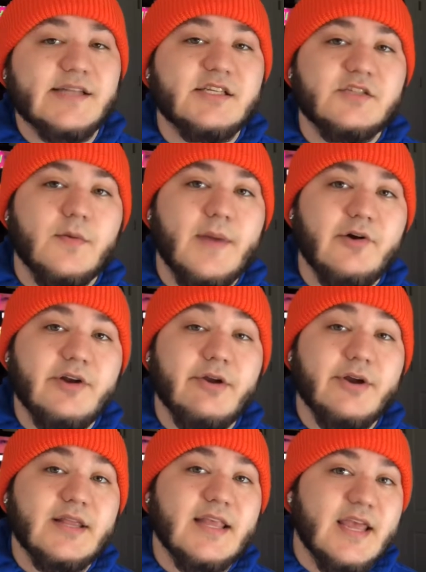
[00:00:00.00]
since we're about
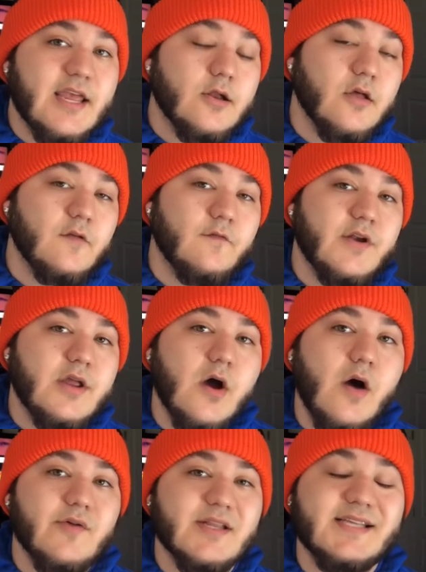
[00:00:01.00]
nearing the end of the video,
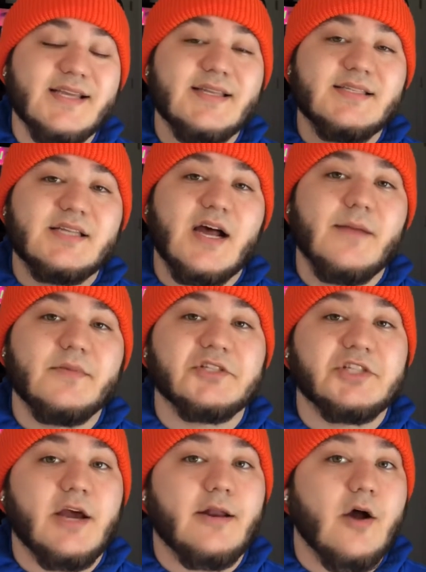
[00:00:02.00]
I want to take this time to
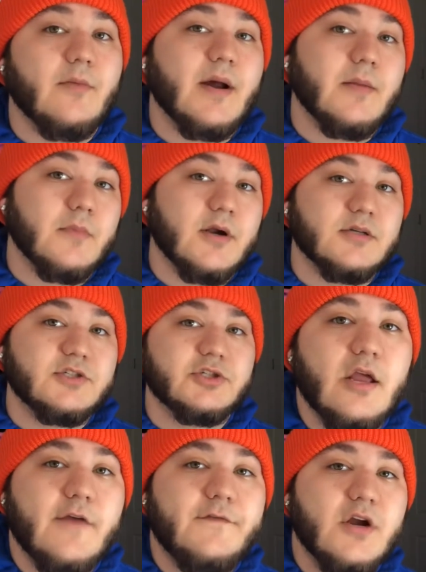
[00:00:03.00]
shout out my
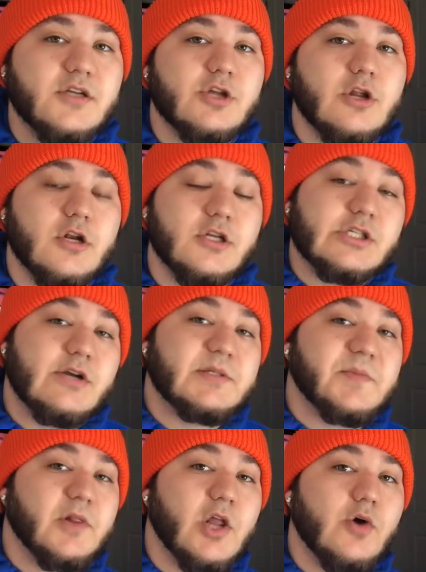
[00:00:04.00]
merch. If you go to the
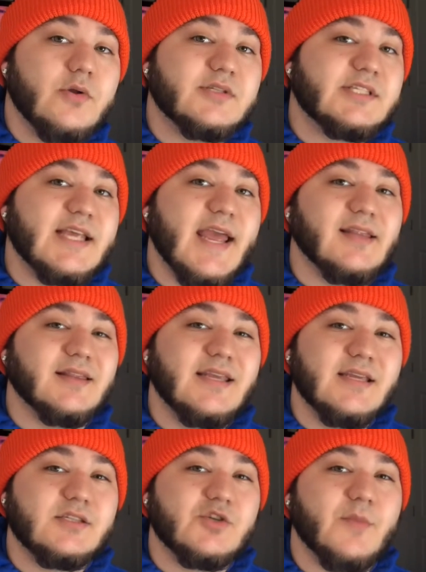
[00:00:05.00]
description below, you'll see a
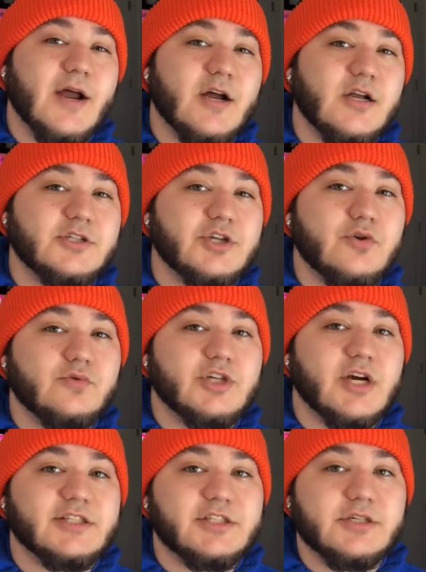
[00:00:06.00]
link to my Huncho
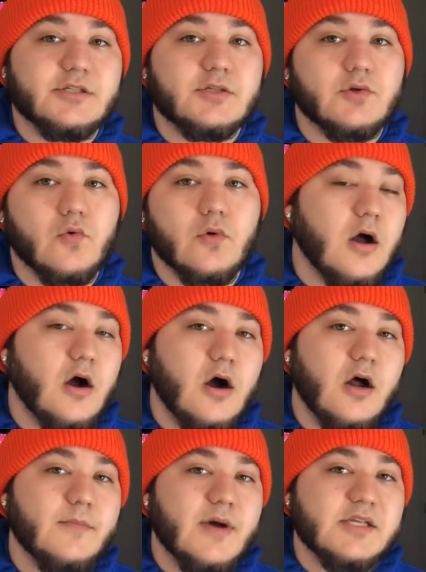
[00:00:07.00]
Joshi store.
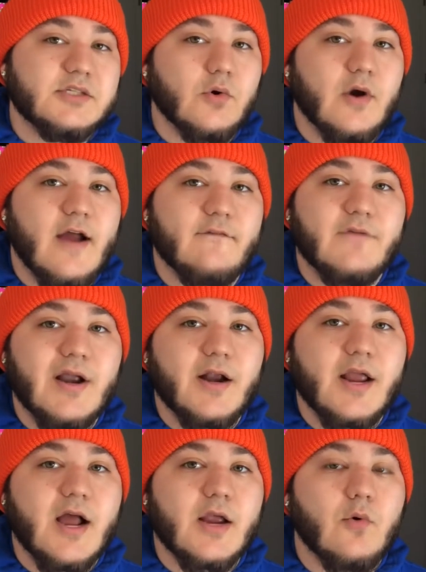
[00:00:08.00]
On my store, I have
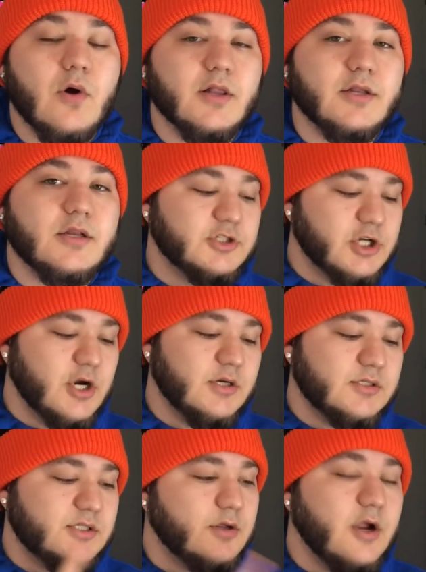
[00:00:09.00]
very high quality
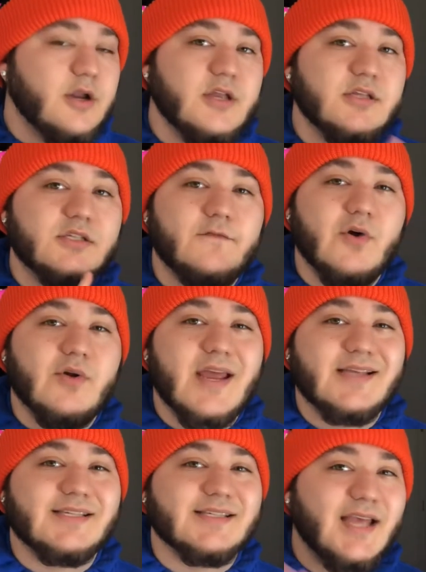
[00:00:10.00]
shirts, hoodies, phone
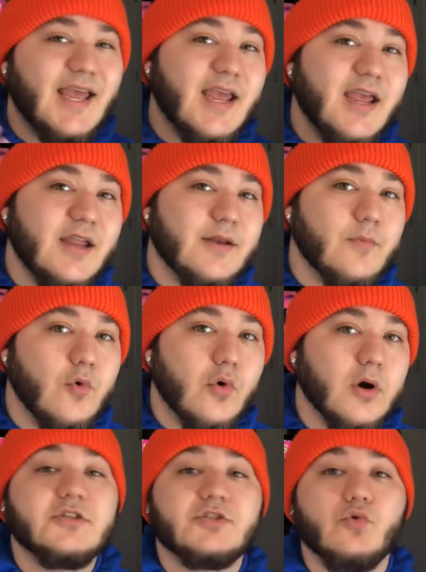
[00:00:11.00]
cases, and
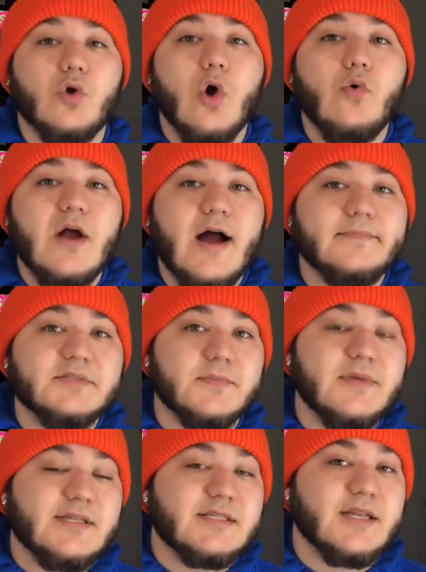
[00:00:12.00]
more. So go cop
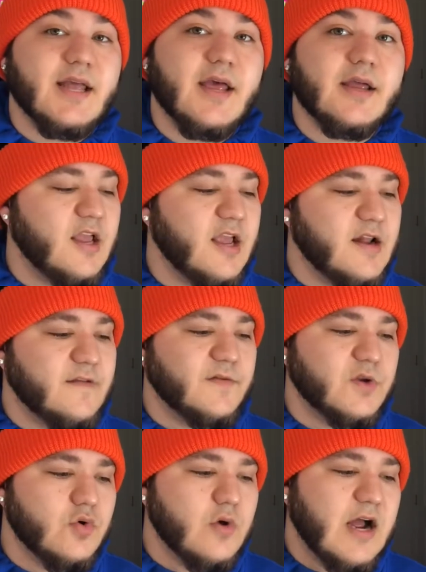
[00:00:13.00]
some heat today. And if you
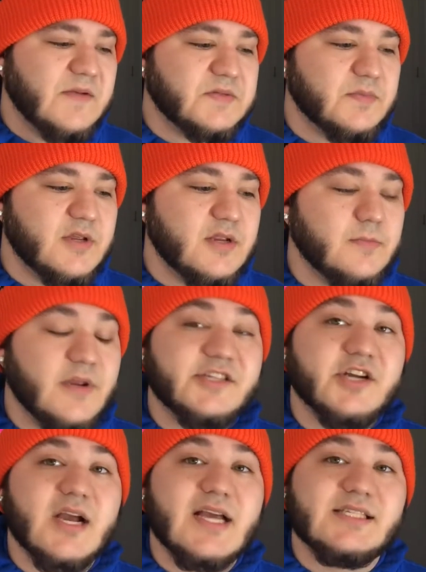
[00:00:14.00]
do cop some heat, make
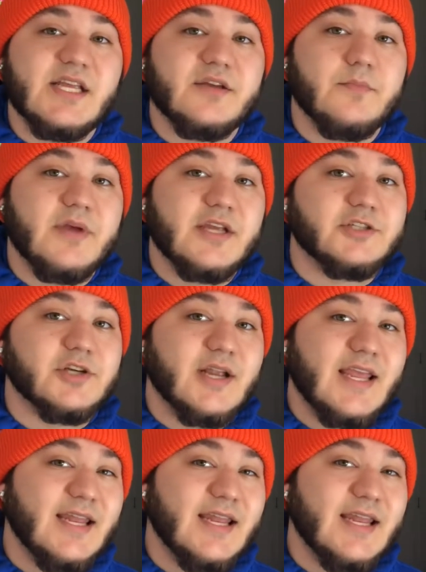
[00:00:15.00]
sure you guys take a picture in